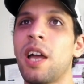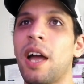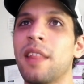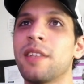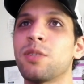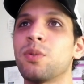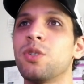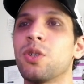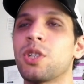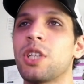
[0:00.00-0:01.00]
and this was
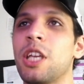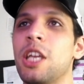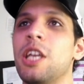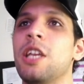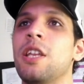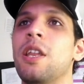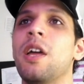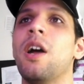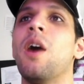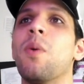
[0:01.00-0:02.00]
just in
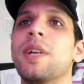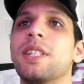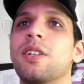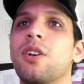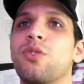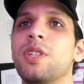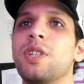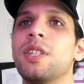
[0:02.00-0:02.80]
Western countries,